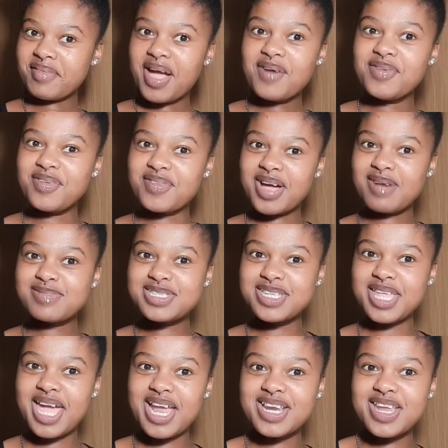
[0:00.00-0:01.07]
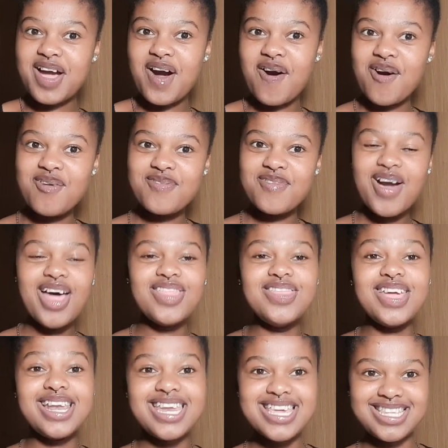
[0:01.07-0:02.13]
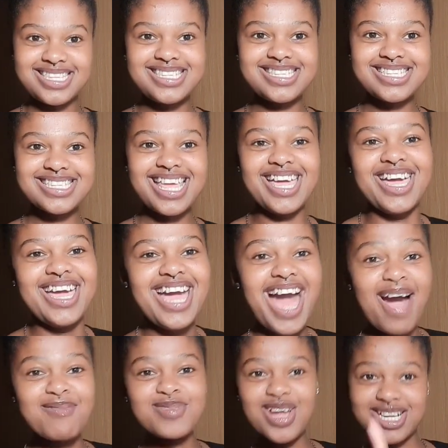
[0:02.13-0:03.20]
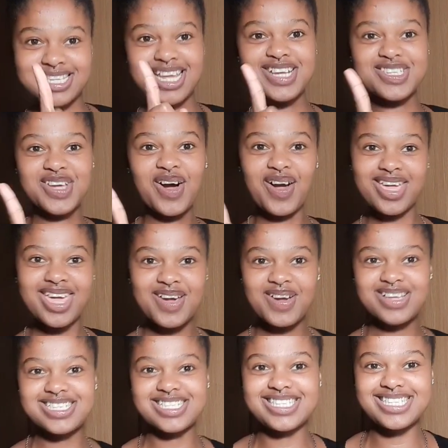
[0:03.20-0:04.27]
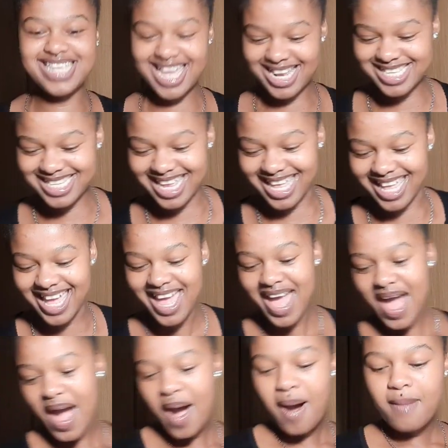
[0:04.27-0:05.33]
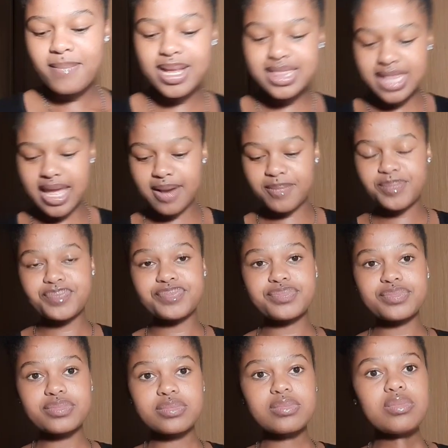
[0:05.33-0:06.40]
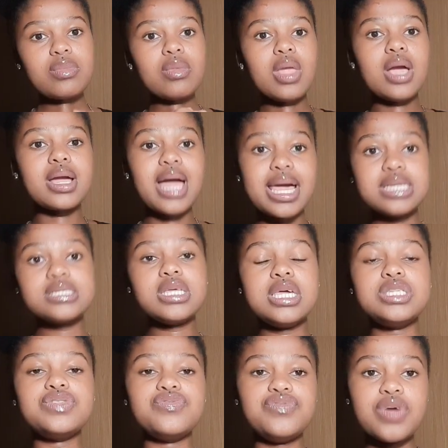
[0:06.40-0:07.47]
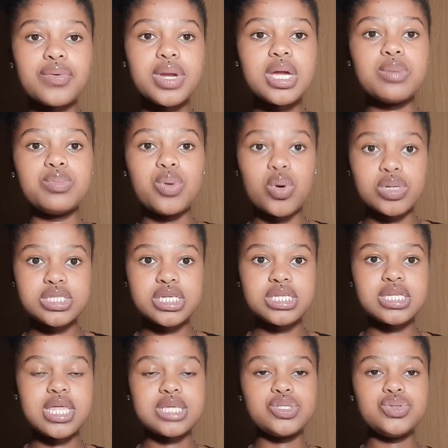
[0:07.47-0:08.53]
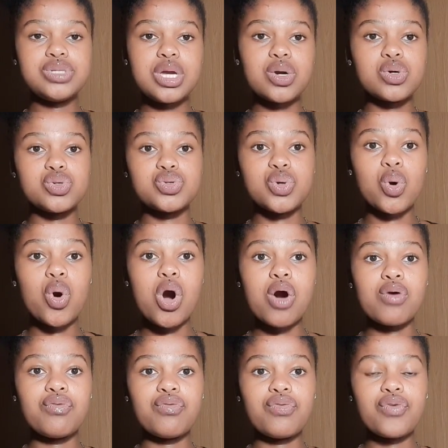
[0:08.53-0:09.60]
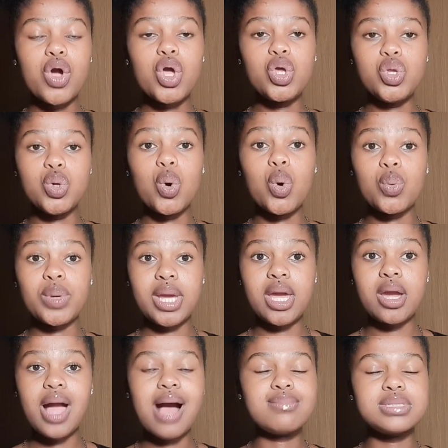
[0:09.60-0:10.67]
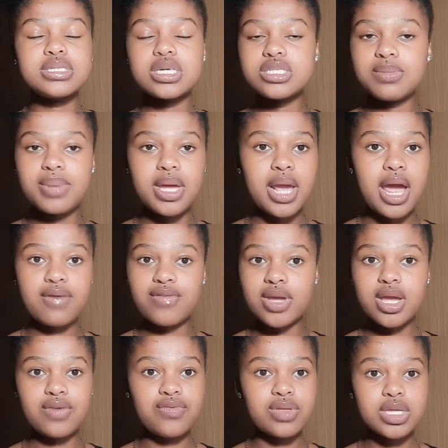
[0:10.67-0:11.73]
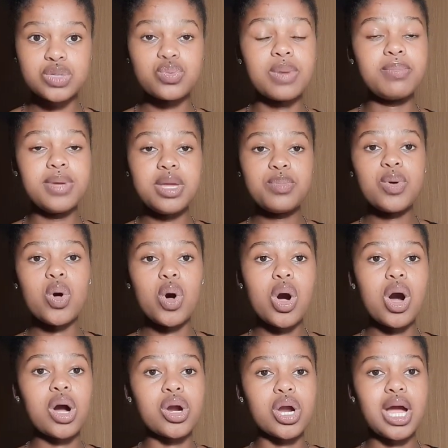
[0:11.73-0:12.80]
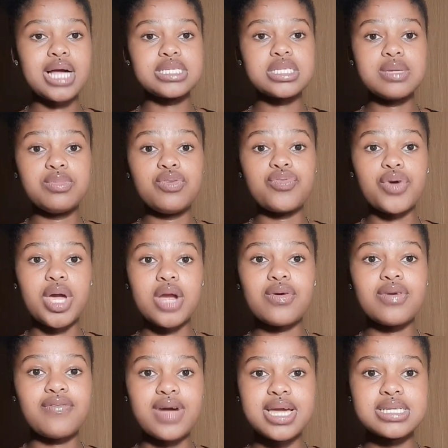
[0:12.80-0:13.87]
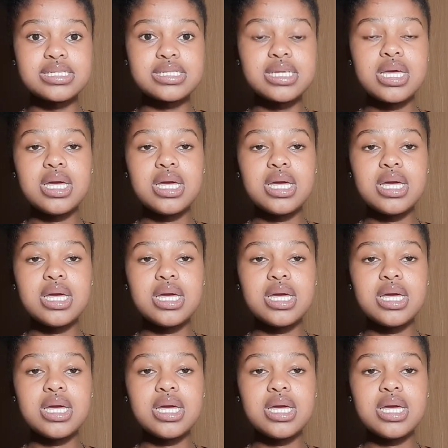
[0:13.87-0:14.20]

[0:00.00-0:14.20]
We've come to the end of the list. I'm not done talking just yet. But then, guys, it's very important that you take control of your own hair. I'm such a big advocate for this. When people are asking me for hair advice,